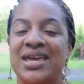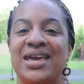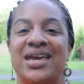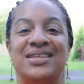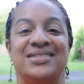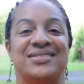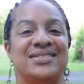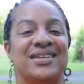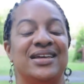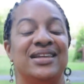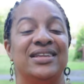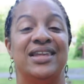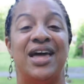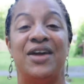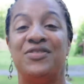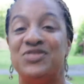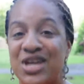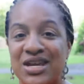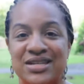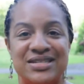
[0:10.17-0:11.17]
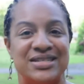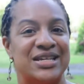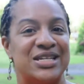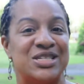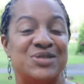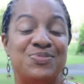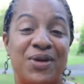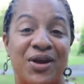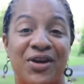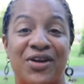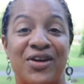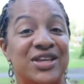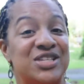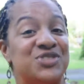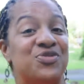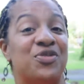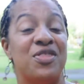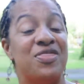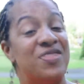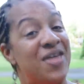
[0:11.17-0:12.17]
It's a life-changing experience
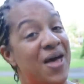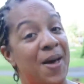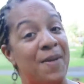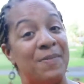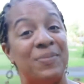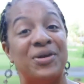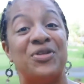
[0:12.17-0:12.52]
for them,